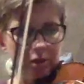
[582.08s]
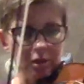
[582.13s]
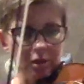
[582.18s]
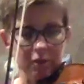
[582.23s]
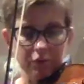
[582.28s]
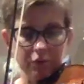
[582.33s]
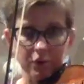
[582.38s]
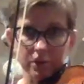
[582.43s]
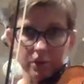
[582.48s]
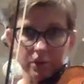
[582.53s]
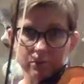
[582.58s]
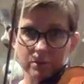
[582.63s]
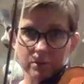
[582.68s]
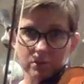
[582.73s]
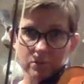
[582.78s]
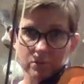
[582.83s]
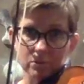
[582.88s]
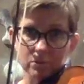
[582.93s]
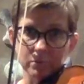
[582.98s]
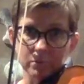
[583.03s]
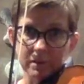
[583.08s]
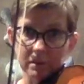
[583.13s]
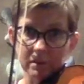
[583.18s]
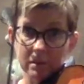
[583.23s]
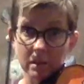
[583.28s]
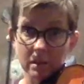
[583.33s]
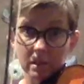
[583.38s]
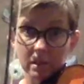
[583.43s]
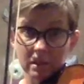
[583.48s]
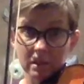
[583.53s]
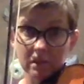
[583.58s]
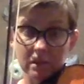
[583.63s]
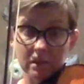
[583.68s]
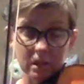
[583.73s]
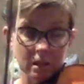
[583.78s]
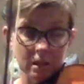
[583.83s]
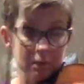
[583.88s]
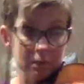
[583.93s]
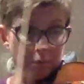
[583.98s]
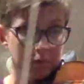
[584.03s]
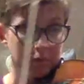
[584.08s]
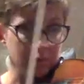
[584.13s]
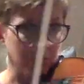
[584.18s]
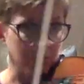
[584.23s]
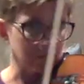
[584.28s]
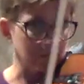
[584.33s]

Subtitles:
4, 3, 2, 1, staying in 2nd position.